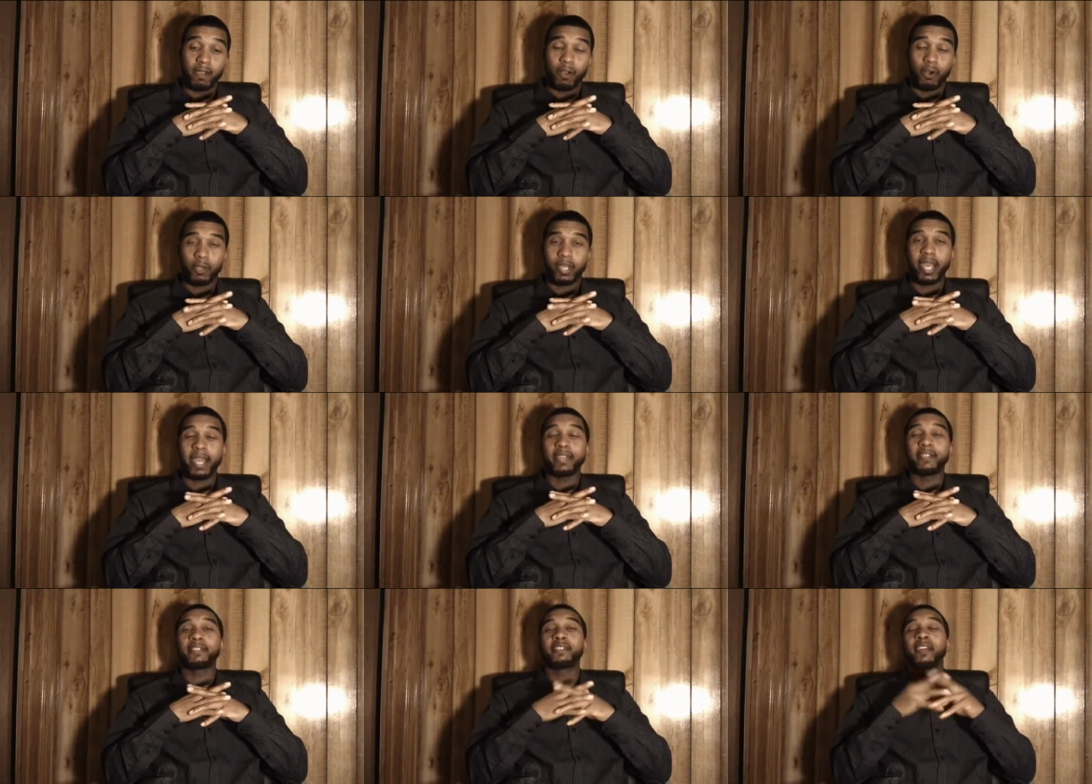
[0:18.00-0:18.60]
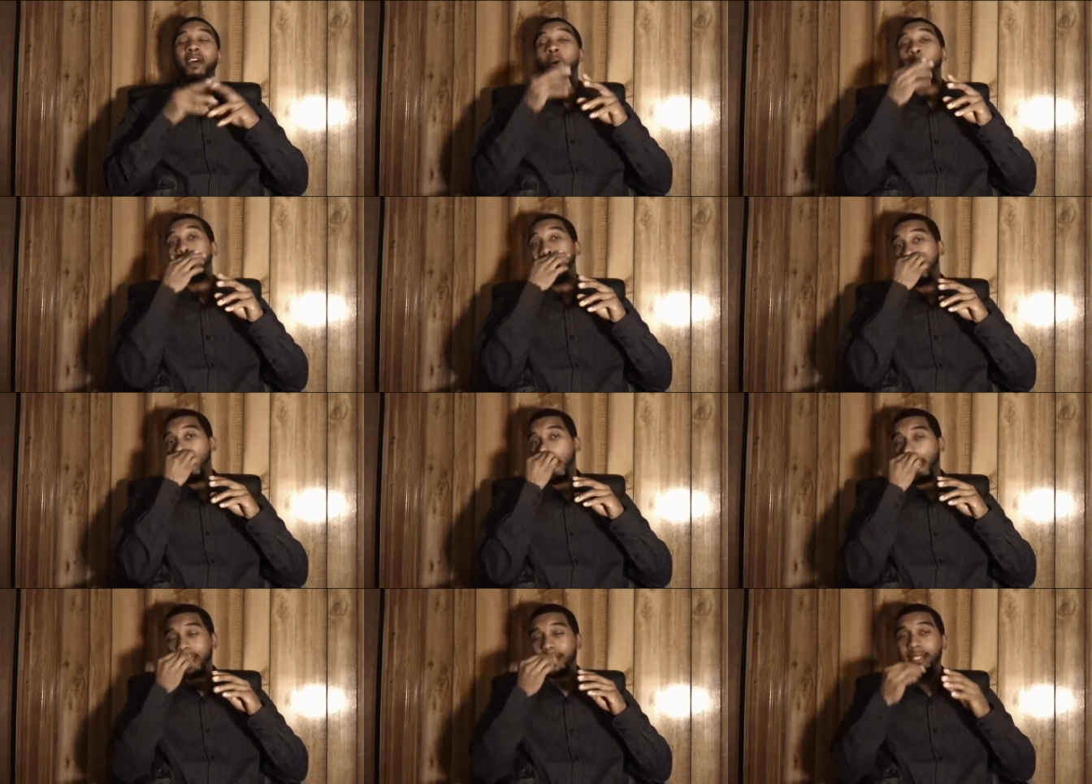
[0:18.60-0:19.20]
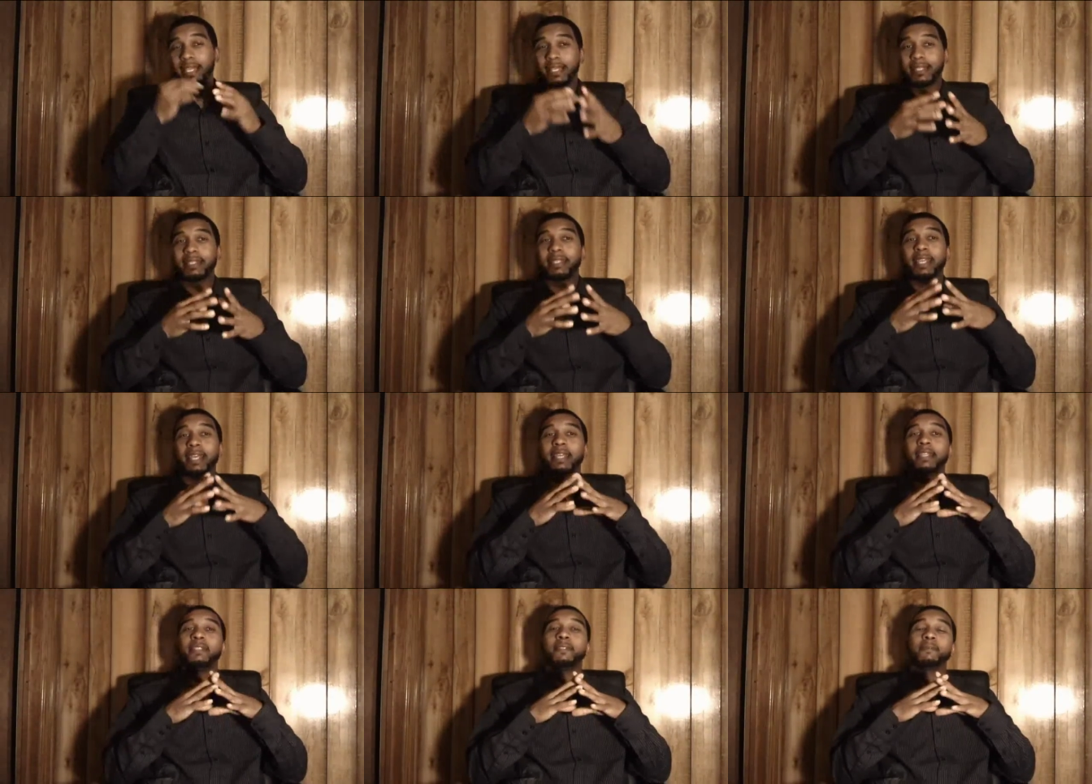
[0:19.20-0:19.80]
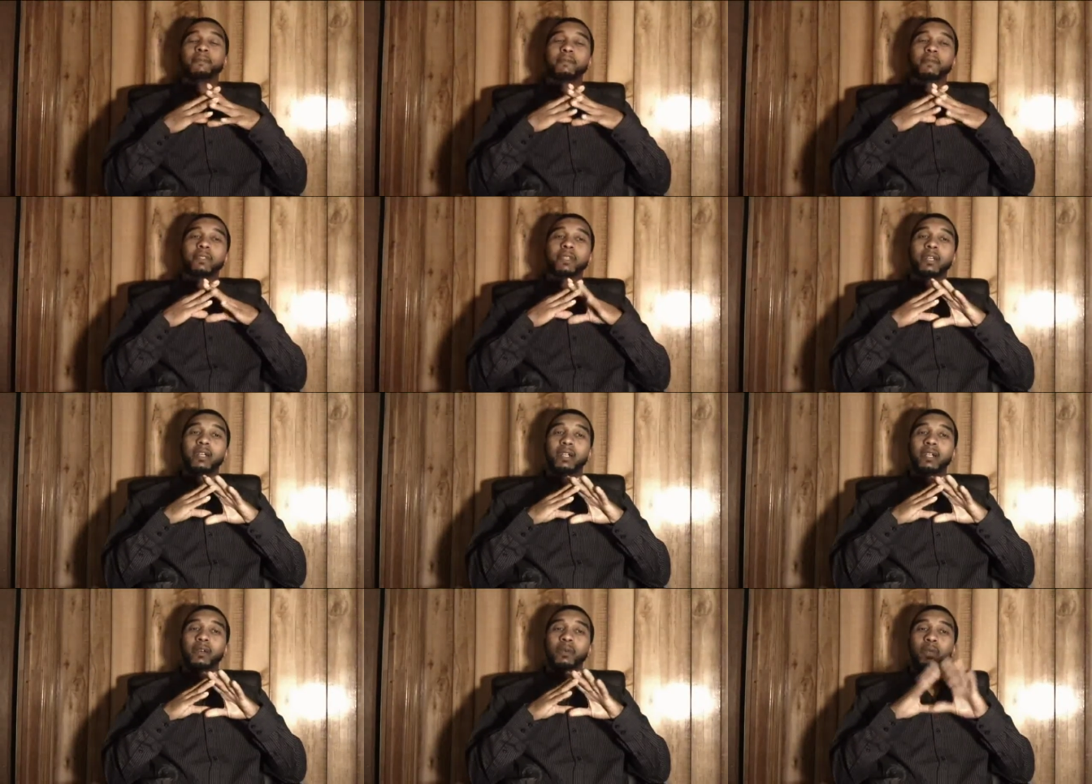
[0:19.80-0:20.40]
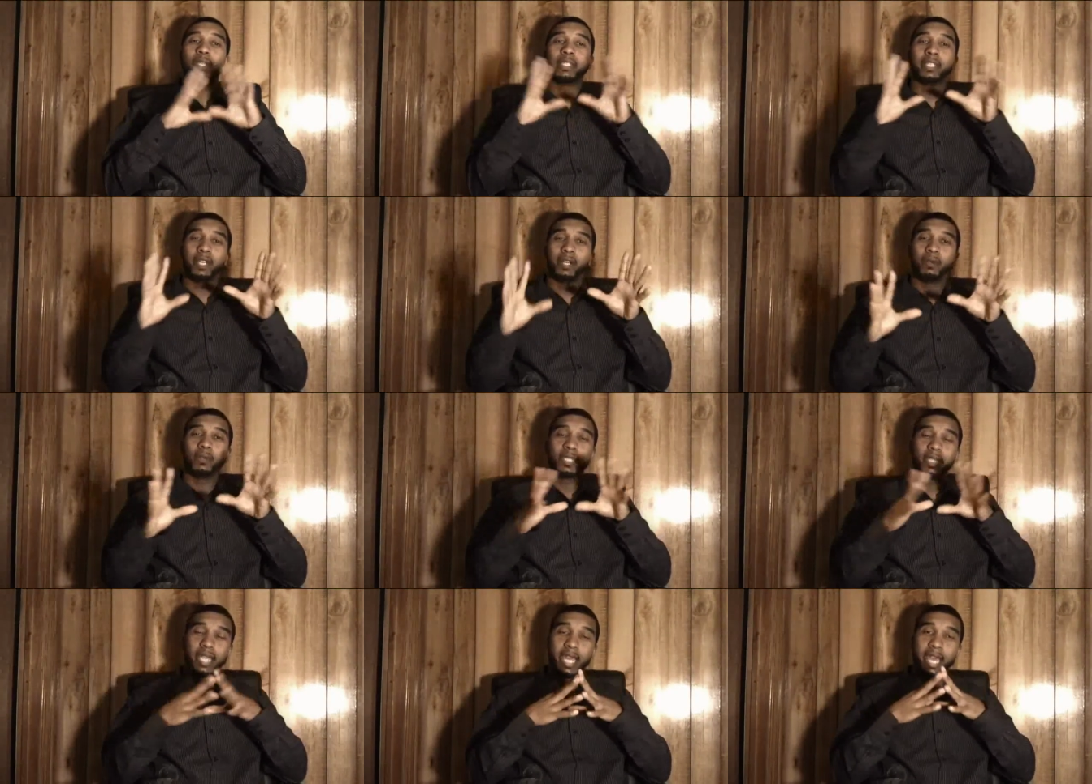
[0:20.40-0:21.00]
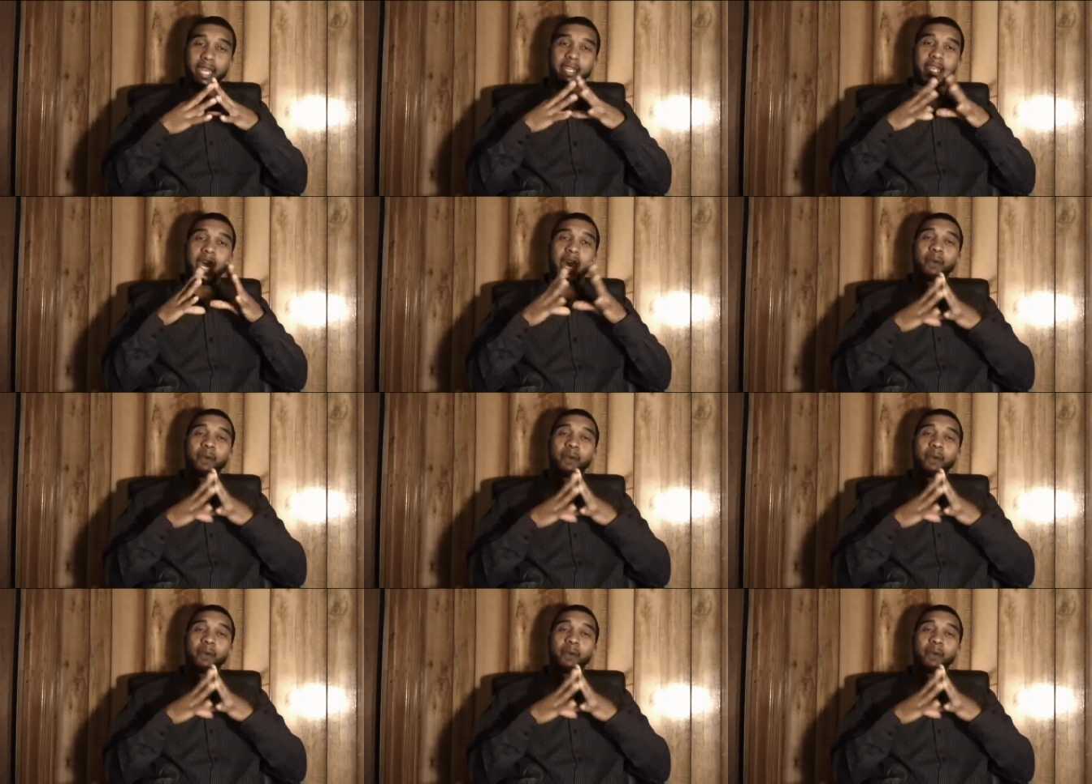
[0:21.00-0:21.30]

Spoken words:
Okay, so as I said, we dealt with that.